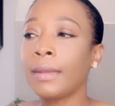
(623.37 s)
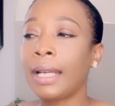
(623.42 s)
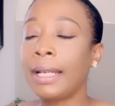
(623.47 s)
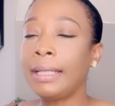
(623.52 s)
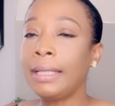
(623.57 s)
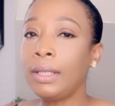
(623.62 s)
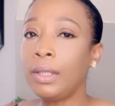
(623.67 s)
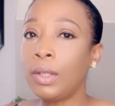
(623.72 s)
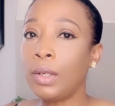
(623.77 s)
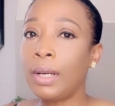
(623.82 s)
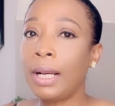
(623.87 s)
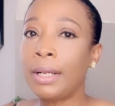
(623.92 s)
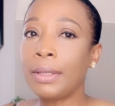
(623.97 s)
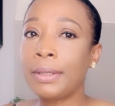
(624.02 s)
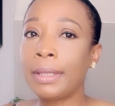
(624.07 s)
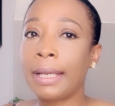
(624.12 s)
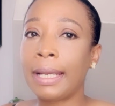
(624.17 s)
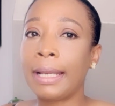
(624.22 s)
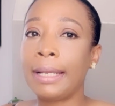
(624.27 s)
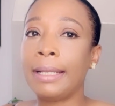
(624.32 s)
I didn't know how
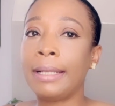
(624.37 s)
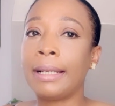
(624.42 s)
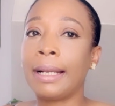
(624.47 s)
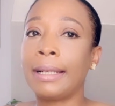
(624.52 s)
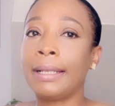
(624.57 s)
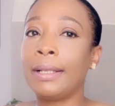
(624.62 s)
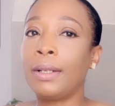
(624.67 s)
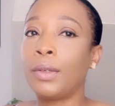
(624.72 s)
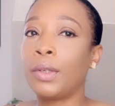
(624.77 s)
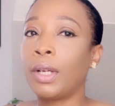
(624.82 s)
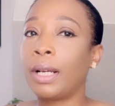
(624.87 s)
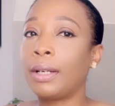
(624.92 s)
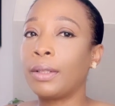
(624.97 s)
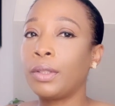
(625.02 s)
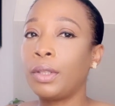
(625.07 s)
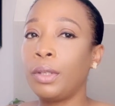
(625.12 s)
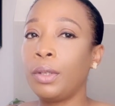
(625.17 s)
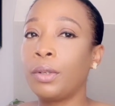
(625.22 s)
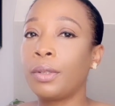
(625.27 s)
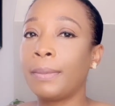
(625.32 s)
to edit. I didn't know how
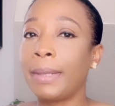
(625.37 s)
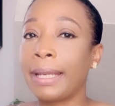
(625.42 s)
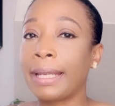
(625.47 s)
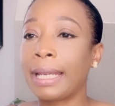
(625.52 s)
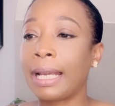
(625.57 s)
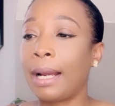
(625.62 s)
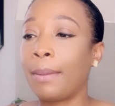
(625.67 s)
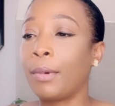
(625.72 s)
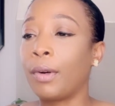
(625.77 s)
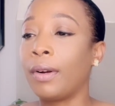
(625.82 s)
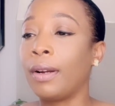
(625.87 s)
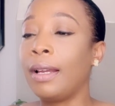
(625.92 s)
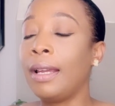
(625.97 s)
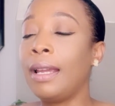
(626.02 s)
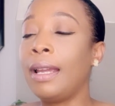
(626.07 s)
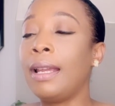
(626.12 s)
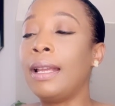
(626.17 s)
to use my camera.